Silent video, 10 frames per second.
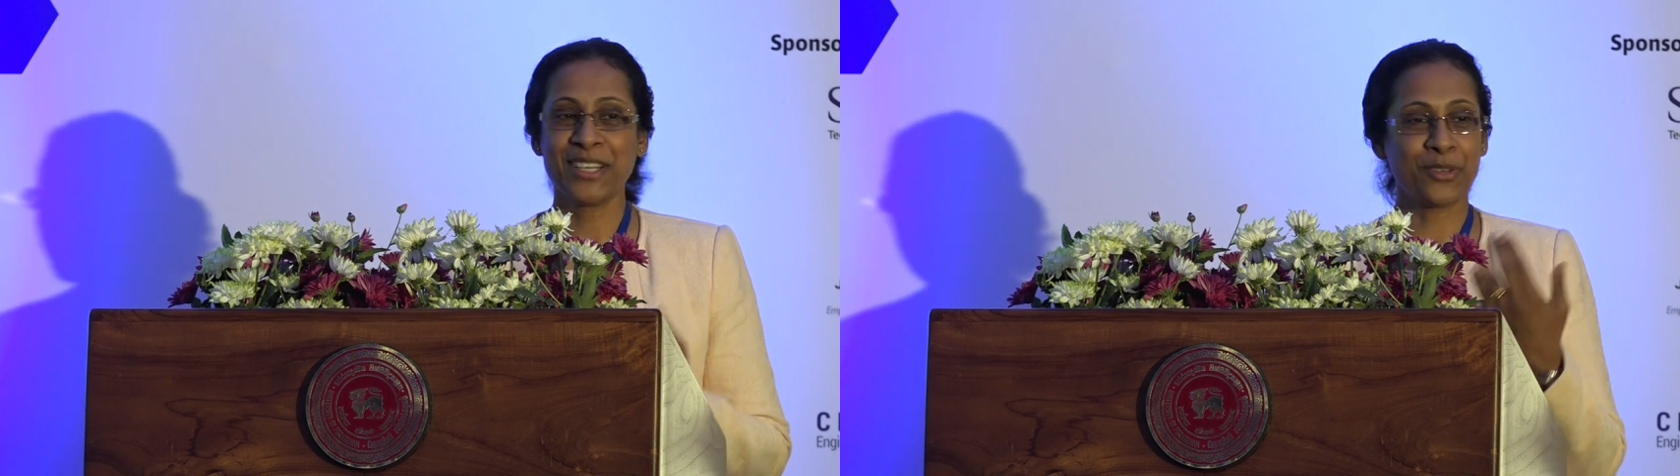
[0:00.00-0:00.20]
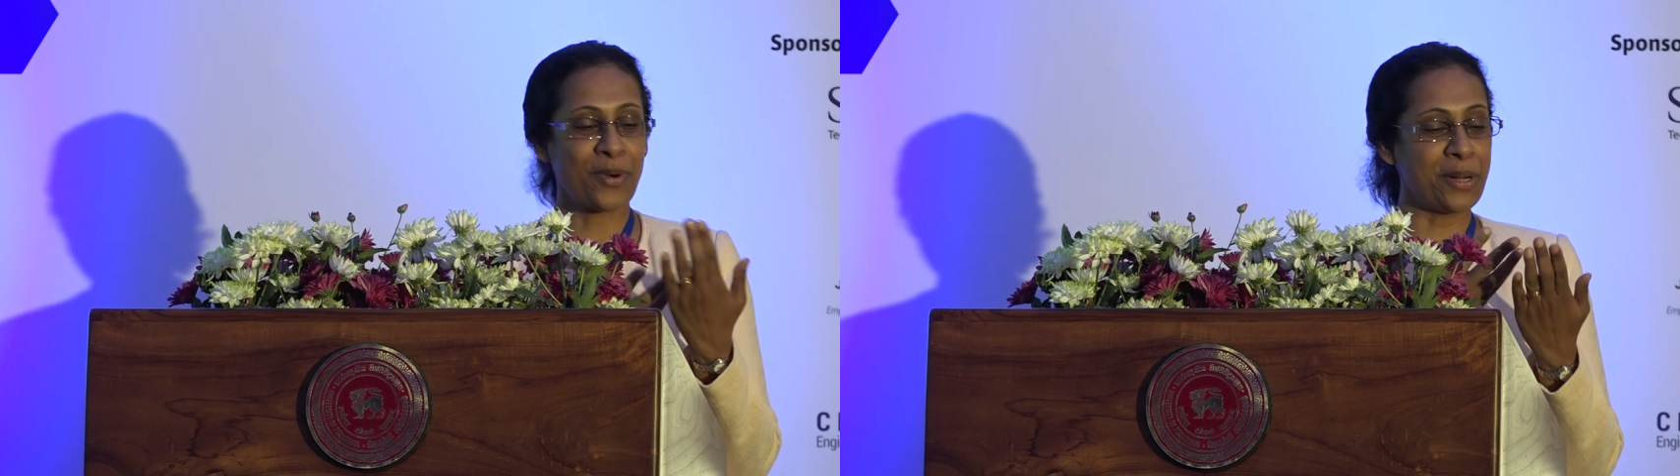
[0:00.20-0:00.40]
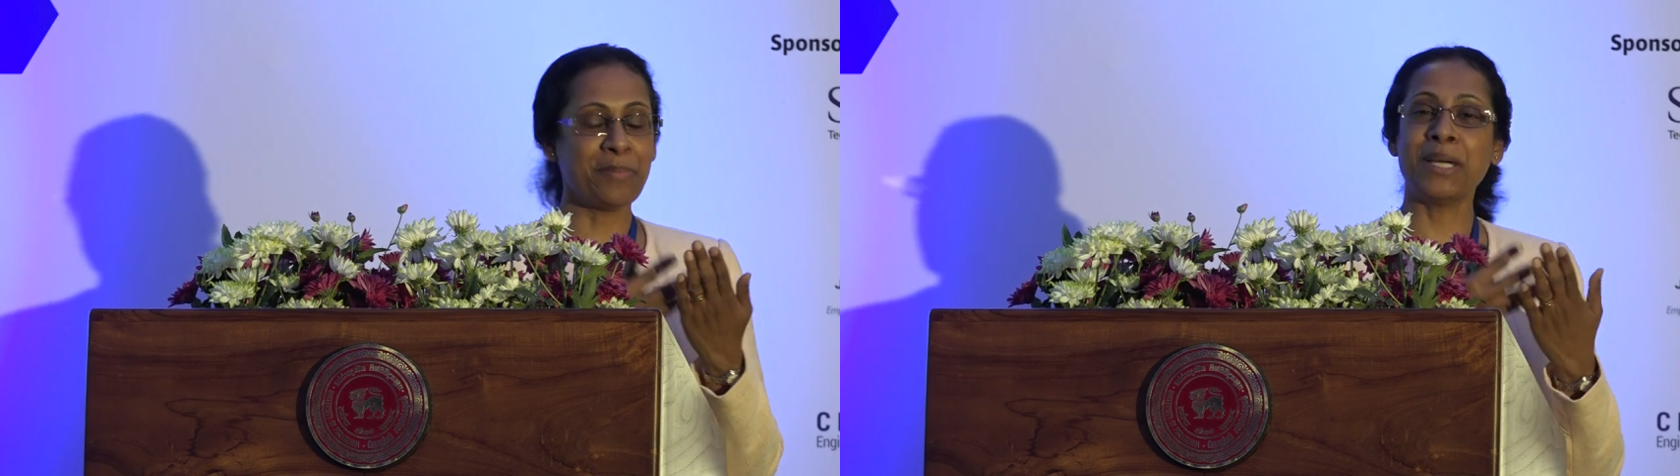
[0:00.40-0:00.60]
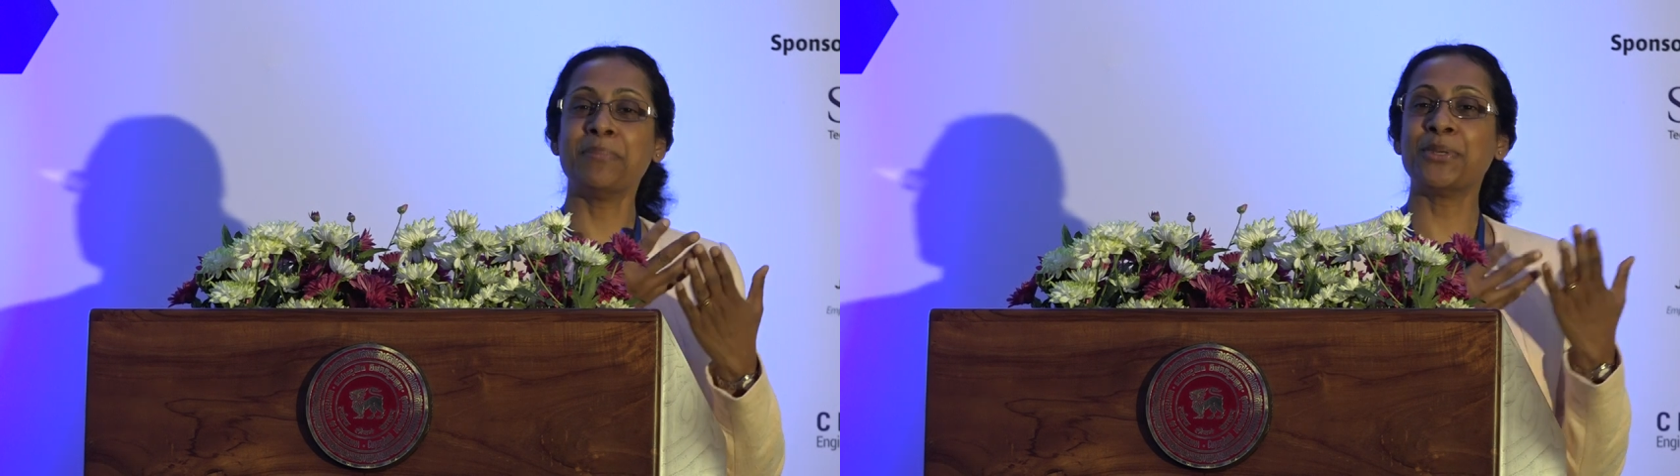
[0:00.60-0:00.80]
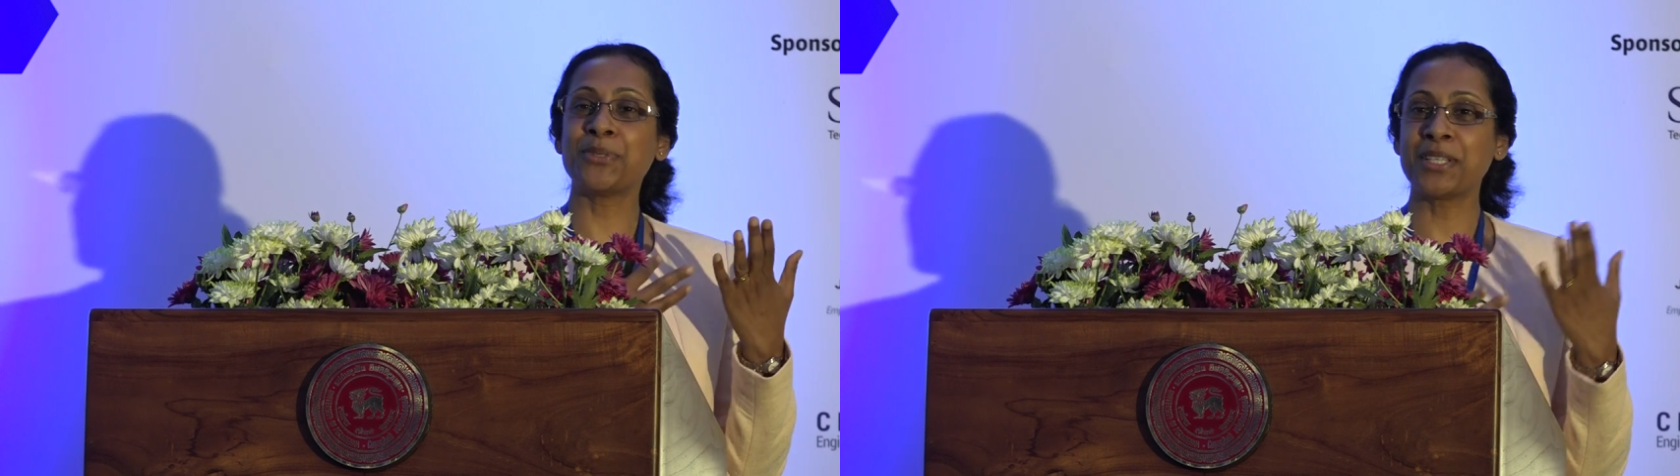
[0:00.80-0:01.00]
You want to be
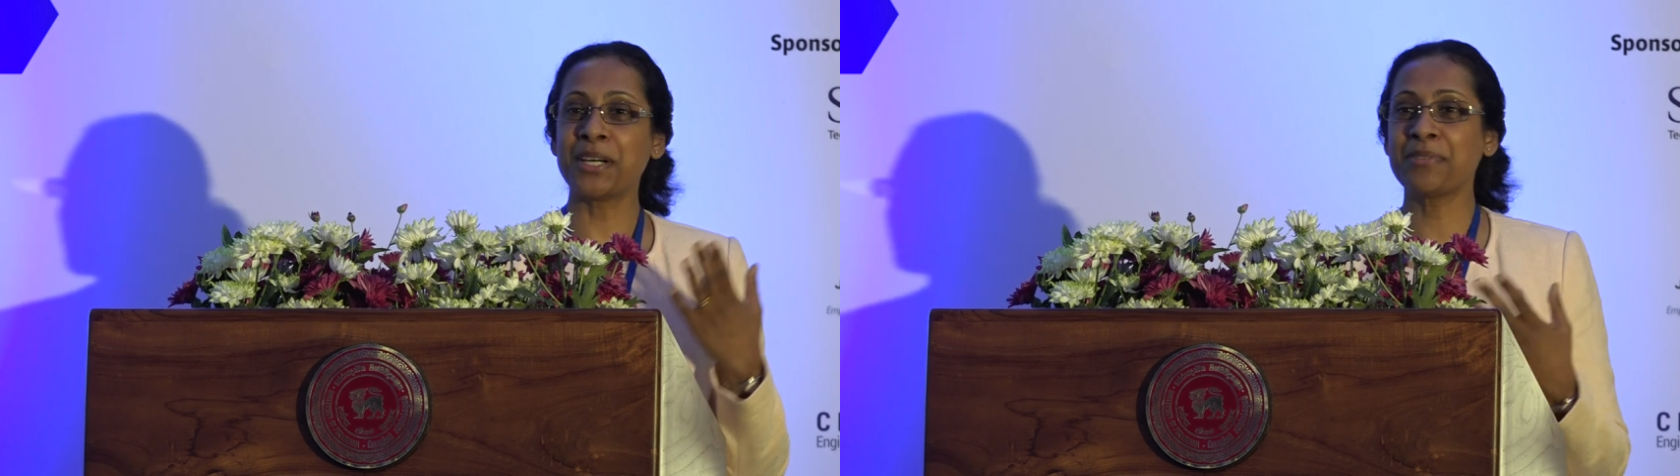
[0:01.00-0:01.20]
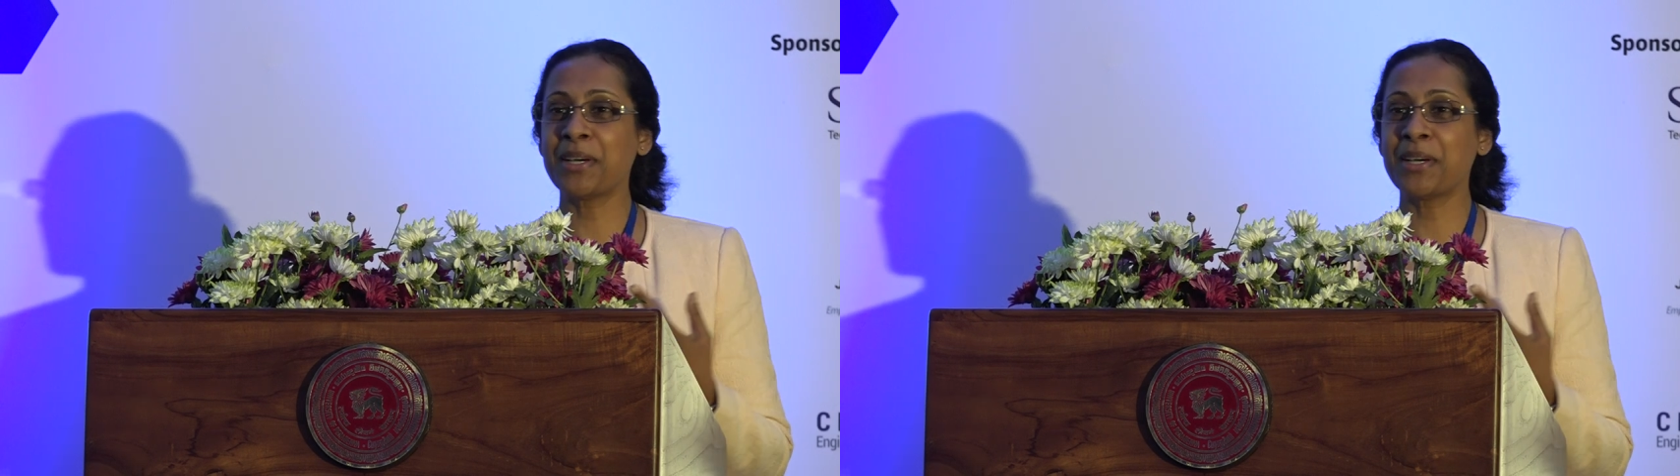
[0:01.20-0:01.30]
able to surf